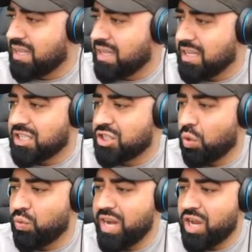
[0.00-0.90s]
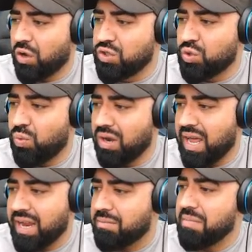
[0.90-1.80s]
Has this already gone to what,
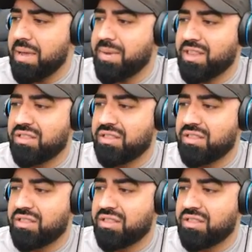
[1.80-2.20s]
like maybe